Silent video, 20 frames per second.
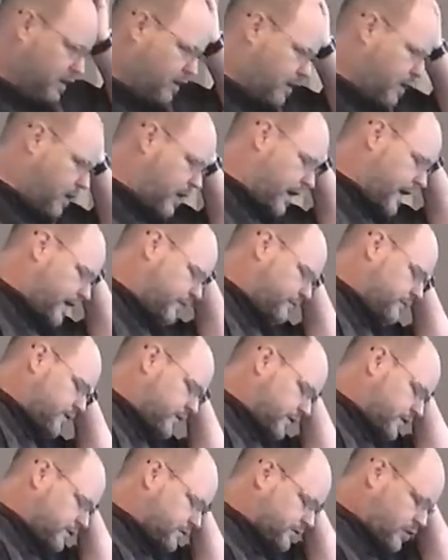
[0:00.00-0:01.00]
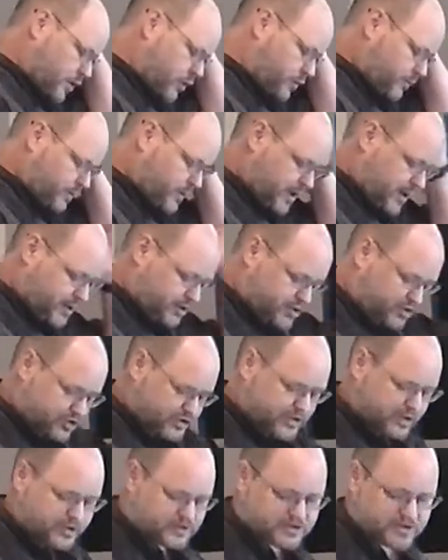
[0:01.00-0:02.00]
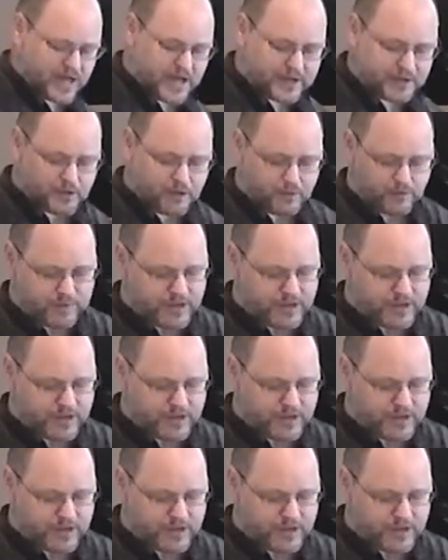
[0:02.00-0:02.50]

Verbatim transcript: All right? So interesting side note